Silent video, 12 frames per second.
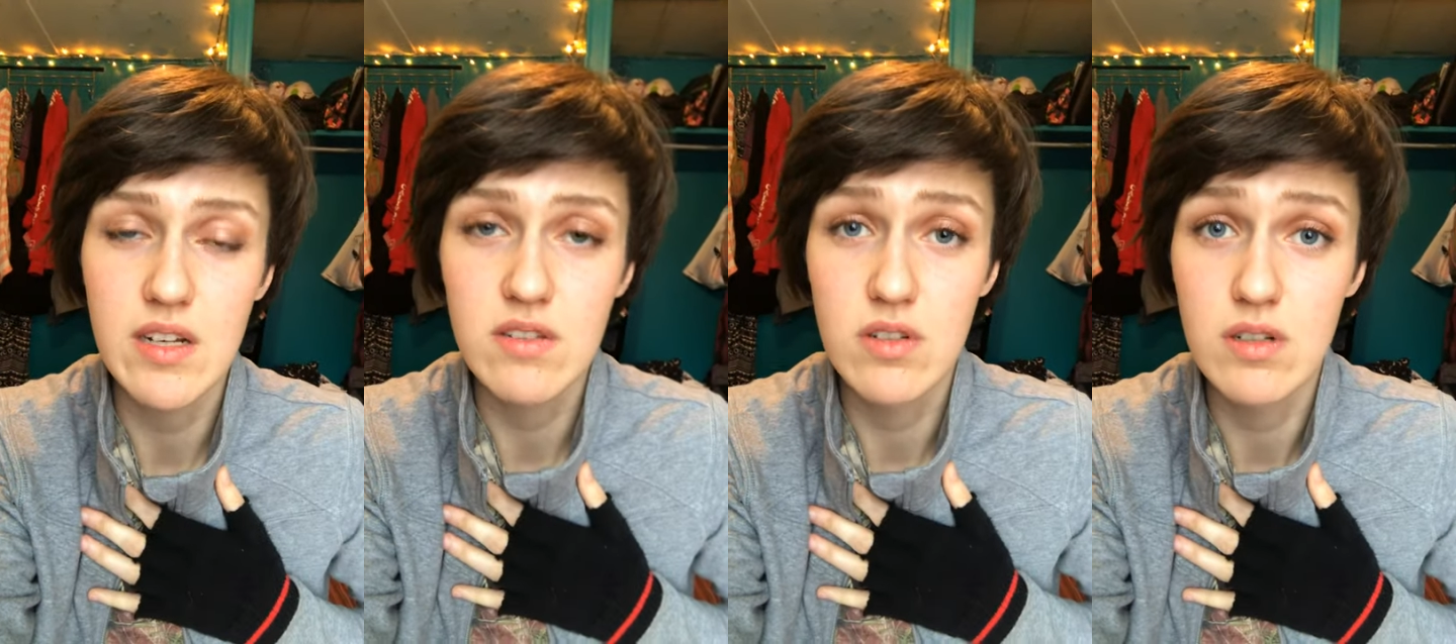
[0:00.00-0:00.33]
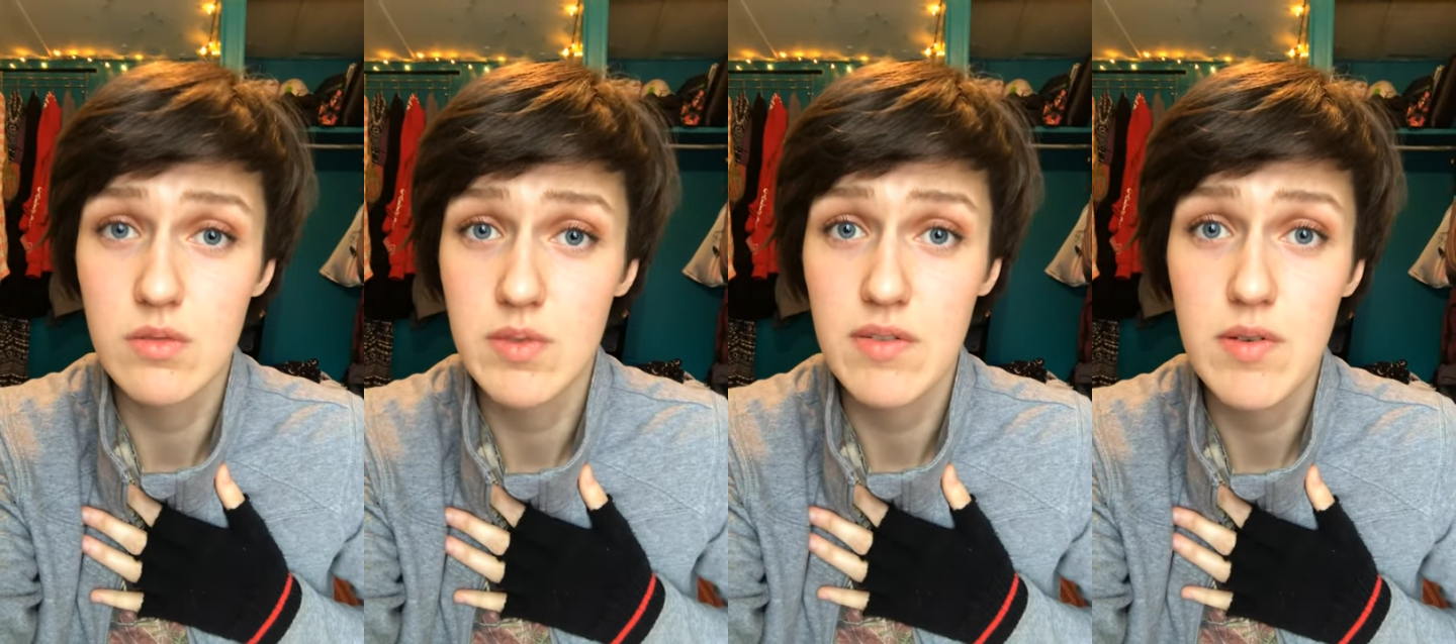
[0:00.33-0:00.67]
As long
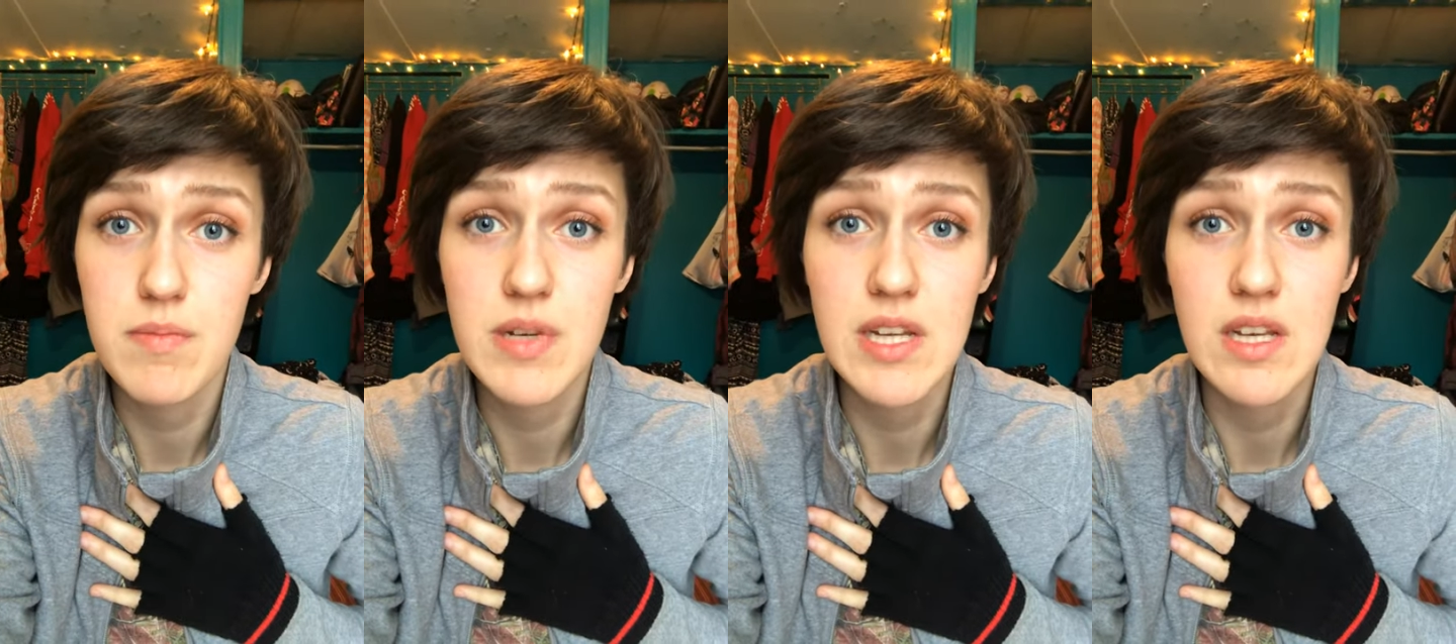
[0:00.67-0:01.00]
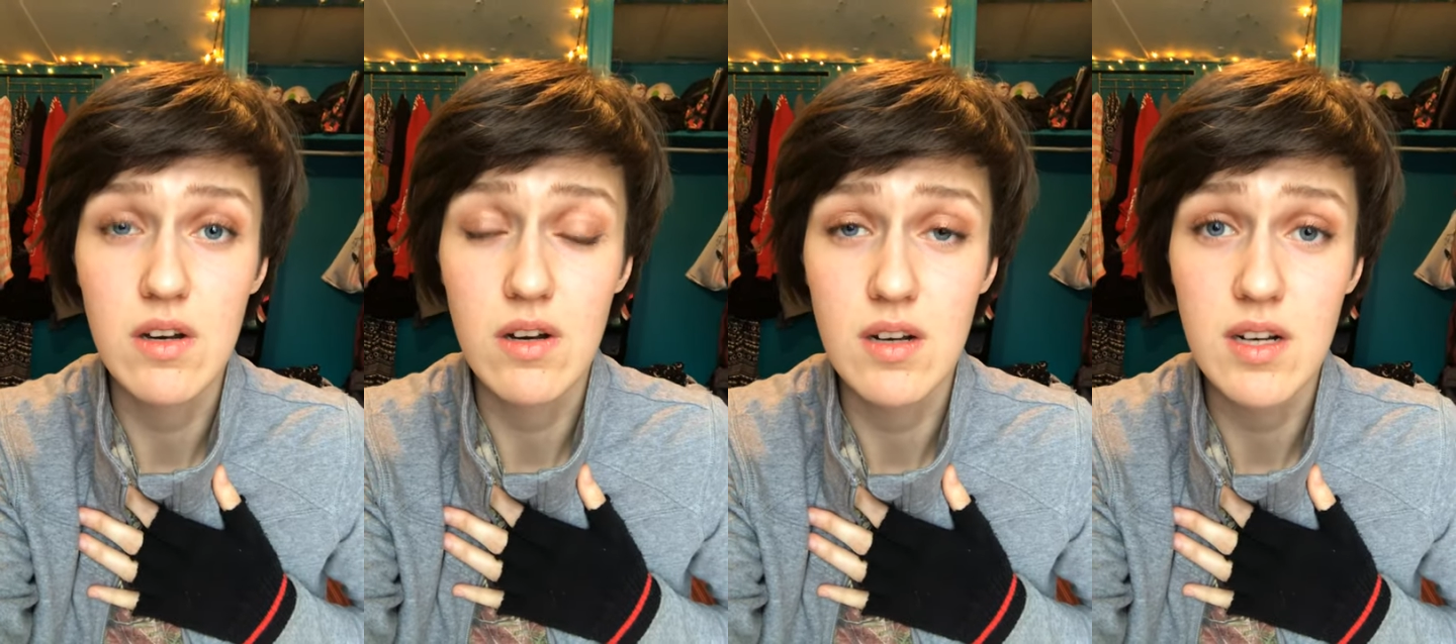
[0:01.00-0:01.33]
as we have a beating
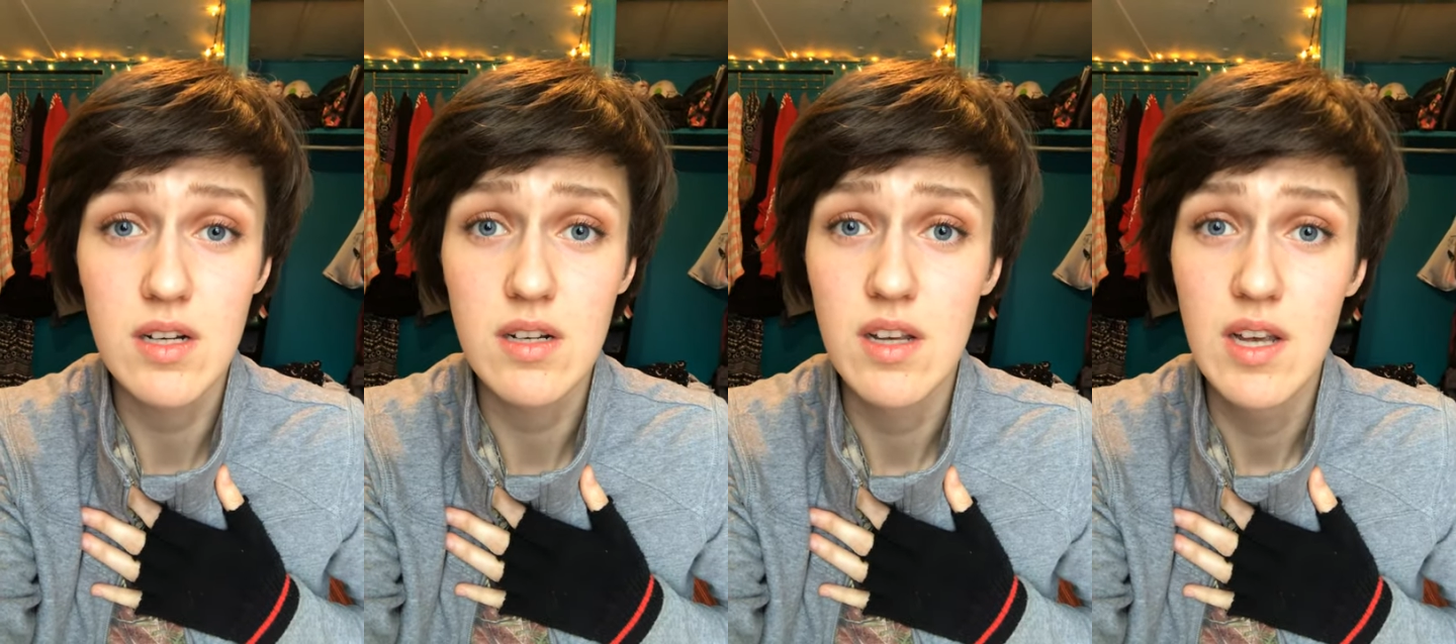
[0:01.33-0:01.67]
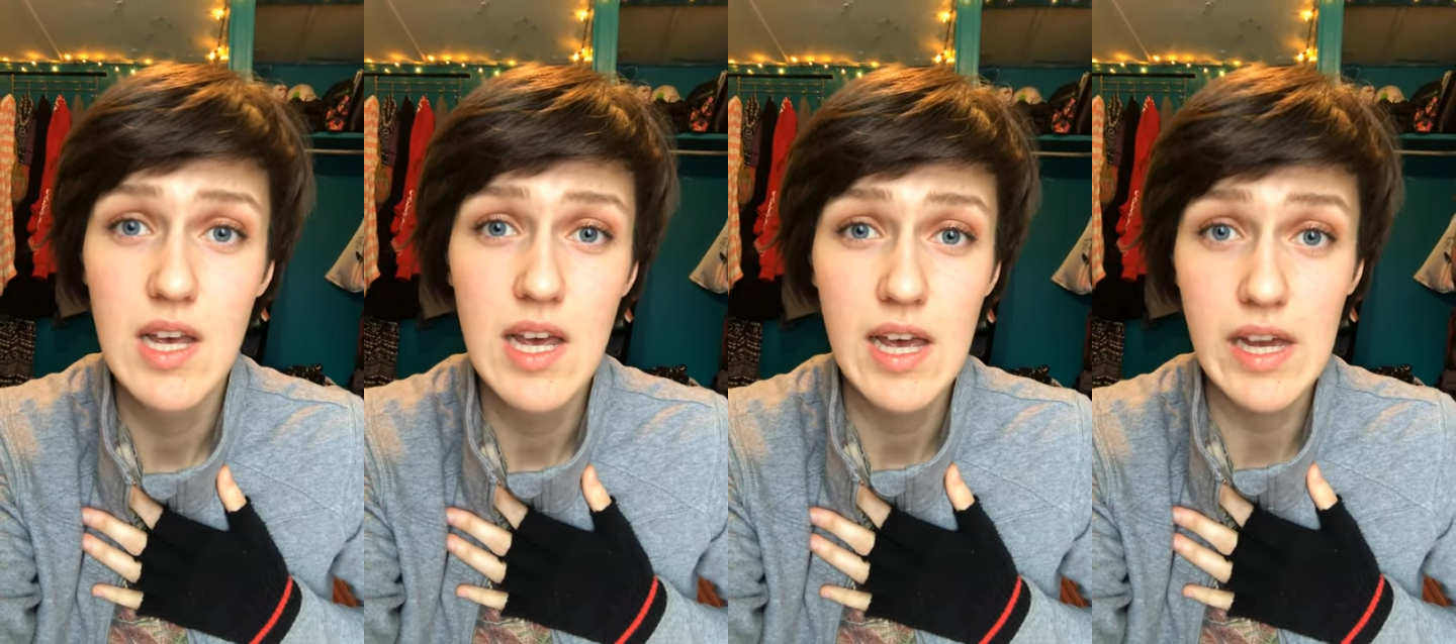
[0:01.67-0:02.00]
heart
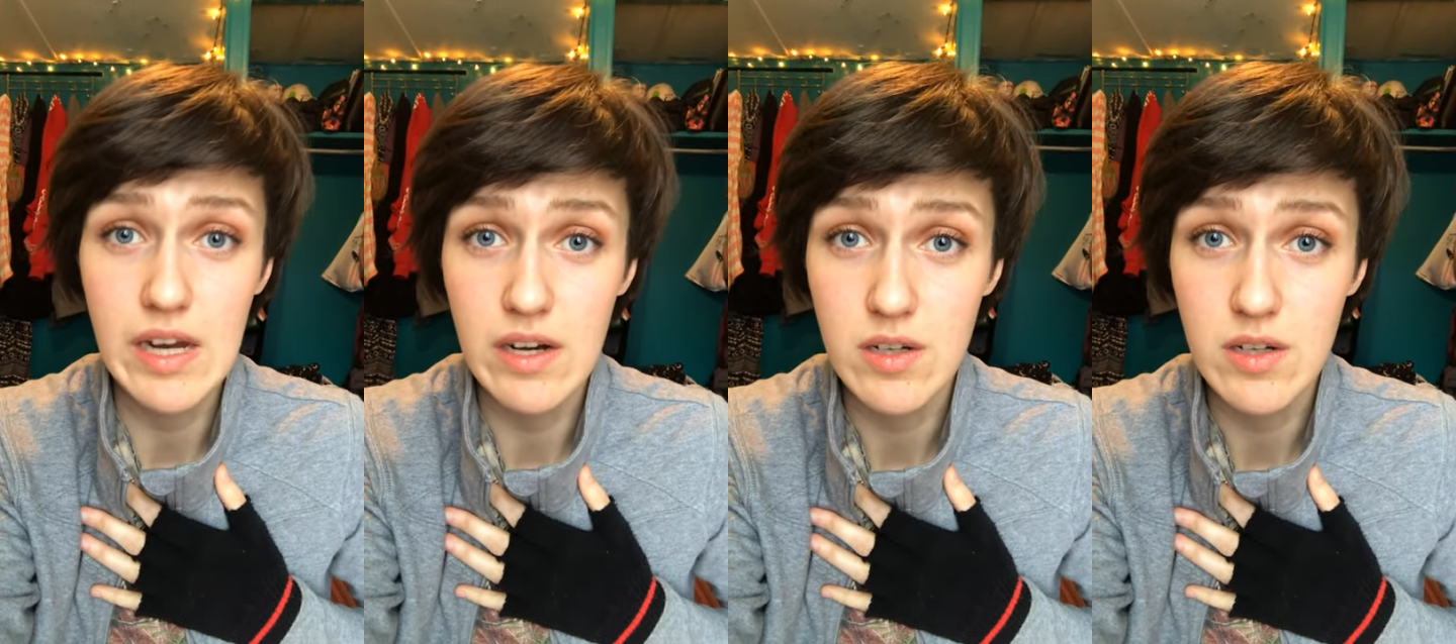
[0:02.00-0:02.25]
air